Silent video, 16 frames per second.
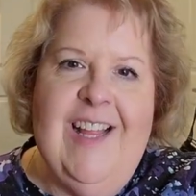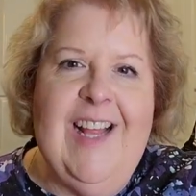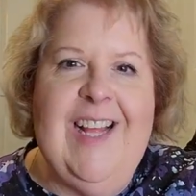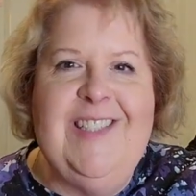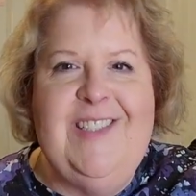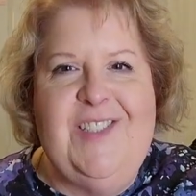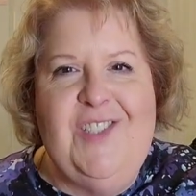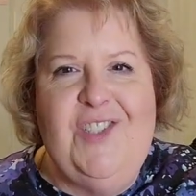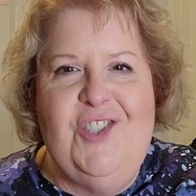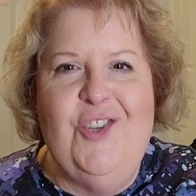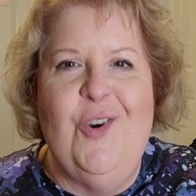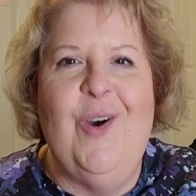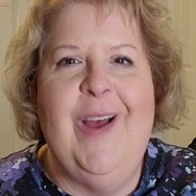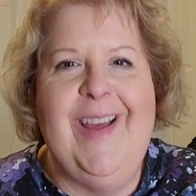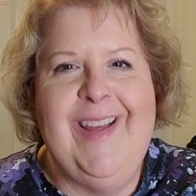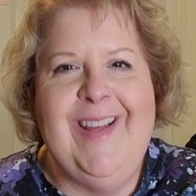That's the
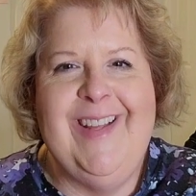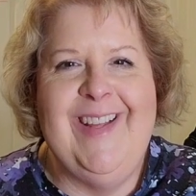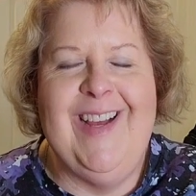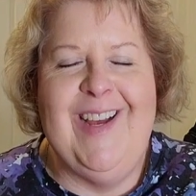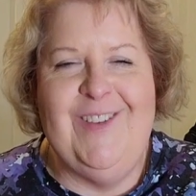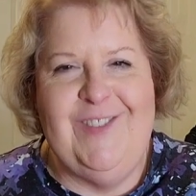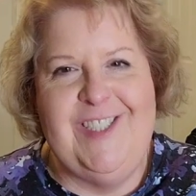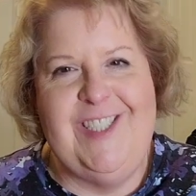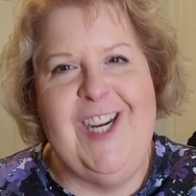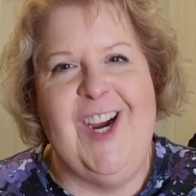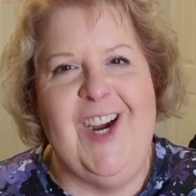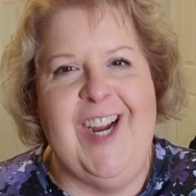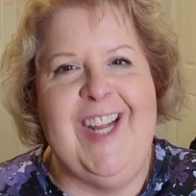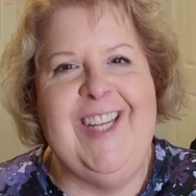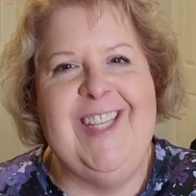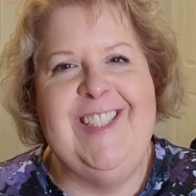joy of
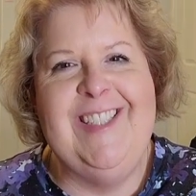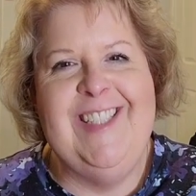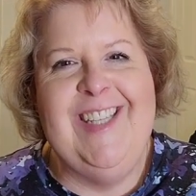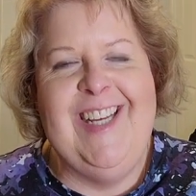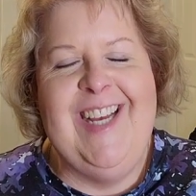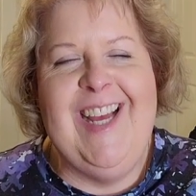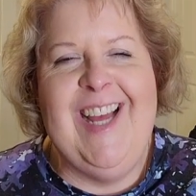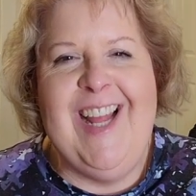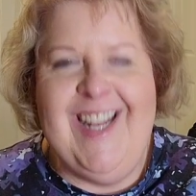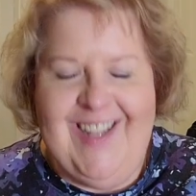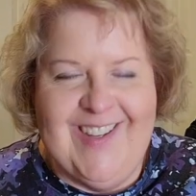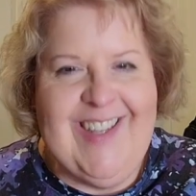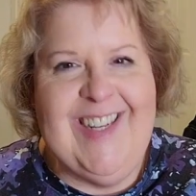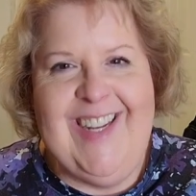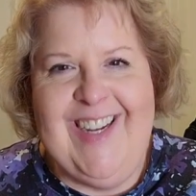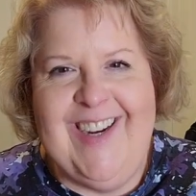sharing, and you
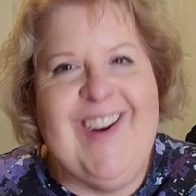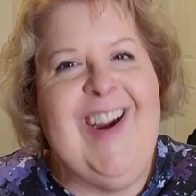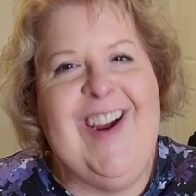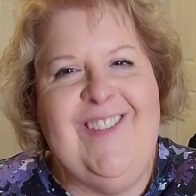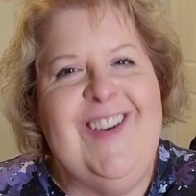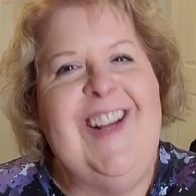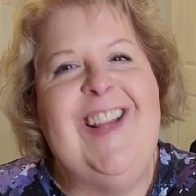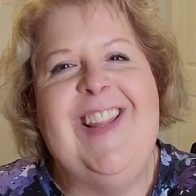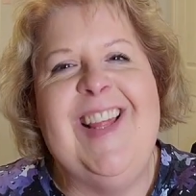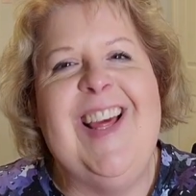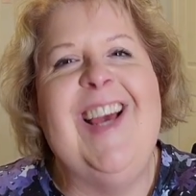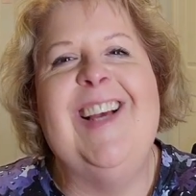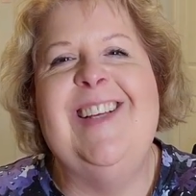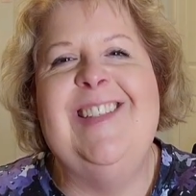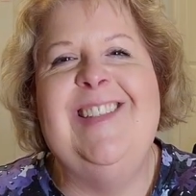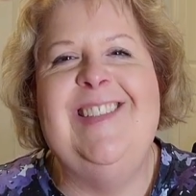can hear everything.